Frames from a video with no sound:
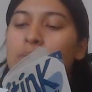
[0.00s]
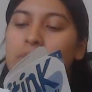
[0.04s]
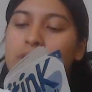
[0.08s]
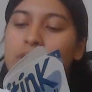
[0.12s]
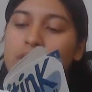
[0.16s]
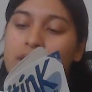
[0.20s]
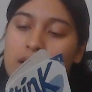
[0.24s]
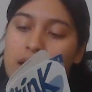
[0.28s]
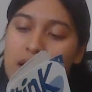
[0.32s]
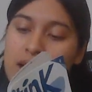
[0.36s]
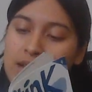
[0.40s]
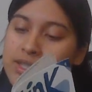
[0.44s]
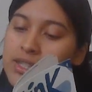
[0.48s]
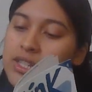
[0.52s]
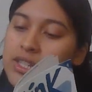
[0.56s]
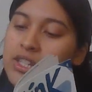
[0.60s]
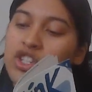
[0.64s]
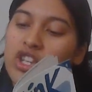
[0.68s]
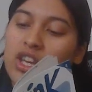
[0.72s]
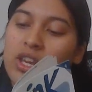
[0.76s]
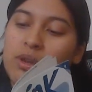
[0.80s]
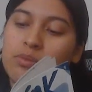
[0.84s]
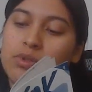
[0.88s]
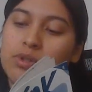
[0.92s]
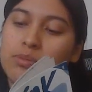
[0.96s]
but not to
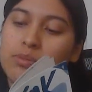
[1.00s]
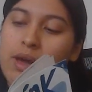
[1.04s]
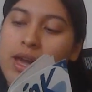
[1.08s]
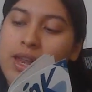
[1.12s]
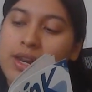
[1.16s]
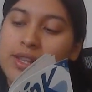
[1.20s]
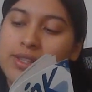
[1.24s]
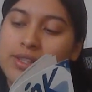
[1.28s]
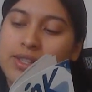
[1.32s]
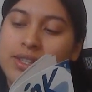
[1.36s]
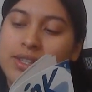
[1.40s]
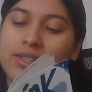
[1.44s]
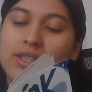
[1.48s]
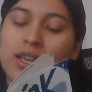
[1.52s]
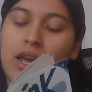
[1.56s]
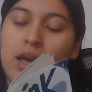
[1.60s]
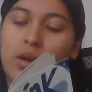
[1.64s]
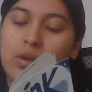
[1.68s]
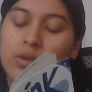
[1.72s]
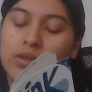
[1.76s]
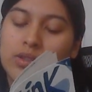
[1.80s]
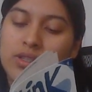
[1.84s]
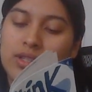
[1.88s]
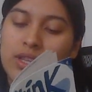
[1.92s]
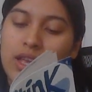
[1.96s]
James Madison's
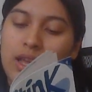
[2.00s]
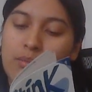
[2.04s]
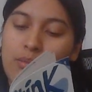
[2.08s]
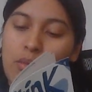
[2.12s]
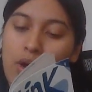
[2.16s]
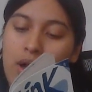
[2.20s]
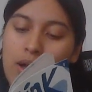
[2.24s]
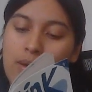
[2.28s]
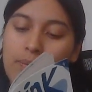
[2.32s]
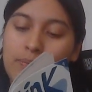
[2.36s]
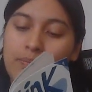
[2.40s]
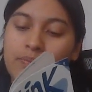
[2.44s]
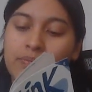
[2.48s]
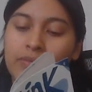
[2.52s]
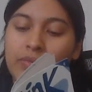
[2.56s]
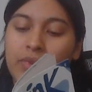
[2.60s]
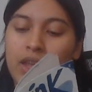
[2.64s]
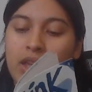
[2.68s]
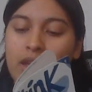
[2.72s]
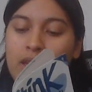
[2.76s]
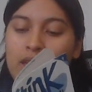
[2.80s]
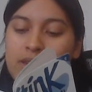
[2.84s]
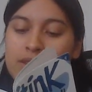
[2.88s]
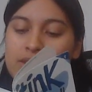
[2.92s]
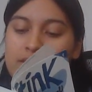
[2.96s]
house, said Mom.
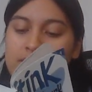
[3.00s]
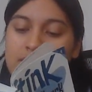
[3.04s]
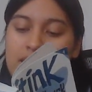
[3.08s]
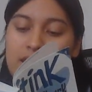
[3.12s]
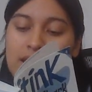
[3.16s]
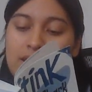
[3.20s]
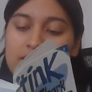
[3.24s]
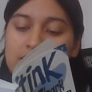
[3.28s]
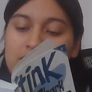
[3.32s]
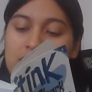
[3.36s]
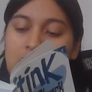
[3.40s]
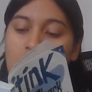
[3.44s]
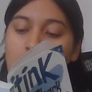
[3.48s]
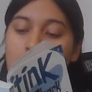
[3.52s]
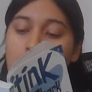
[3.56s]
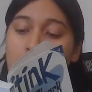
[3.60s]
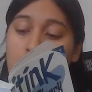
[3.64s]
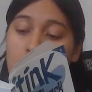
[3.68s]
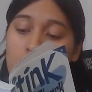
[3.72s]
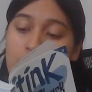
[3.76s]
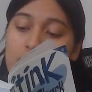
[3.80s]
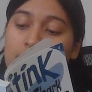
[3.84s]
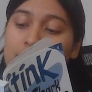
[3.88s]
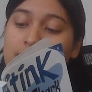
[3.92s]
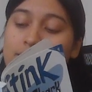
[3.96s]
Stink's
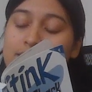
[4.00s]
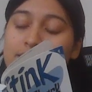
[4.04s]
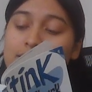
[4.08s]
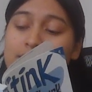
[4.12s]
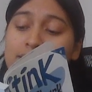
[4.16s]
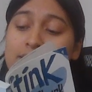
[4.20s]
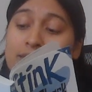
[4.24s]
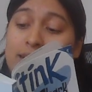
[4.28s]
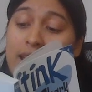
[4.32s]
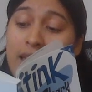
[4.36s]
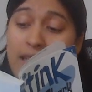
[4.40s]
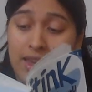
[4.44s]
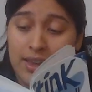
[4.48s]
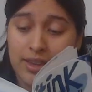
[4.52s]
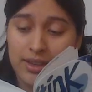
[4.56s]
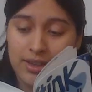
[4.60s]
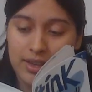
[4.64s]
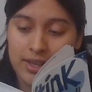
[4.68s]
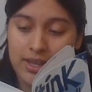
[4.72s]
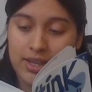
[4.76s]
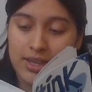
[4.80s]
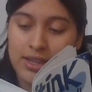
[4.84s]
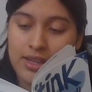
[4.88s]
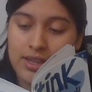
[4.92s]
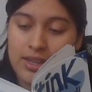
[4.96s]
heart sank.